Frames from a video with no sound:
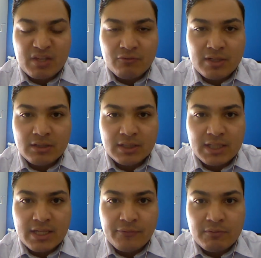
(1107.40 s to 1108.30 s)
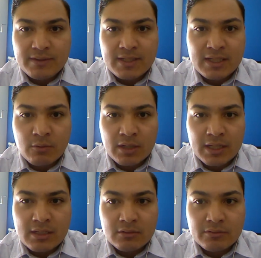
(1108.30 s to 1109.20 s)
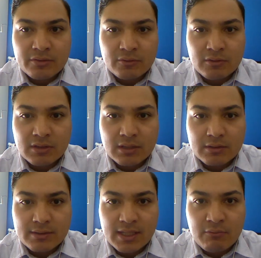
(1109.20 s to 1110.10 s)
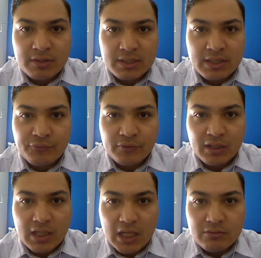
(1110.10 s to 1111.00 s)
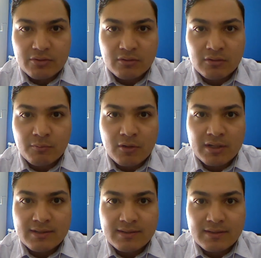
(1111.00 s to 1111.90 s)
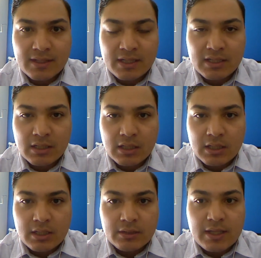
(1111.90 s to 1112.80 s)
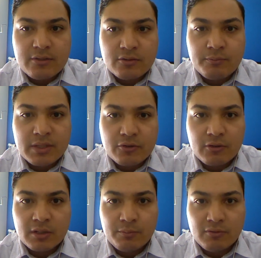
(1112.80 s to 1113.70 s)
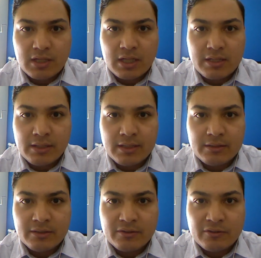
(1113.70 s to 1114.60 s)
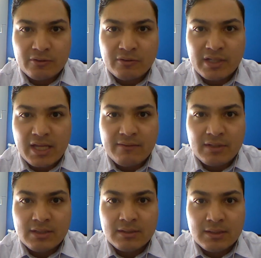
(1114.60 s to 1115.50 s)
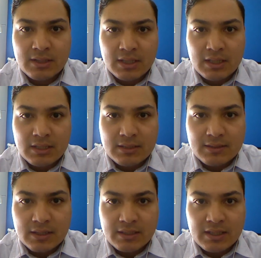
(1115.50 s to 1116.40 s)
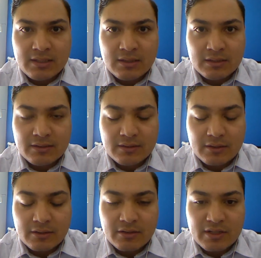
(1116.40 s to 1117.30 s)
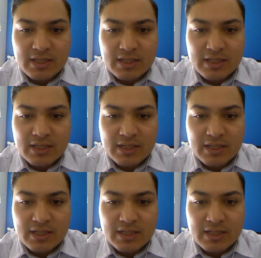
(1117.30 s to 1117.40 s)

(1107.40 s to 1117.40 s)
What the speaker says: really, if it was anyone else or team with a different cultural mindset, they should be trying to put Cagliari to the sword, even in Sardinia. So,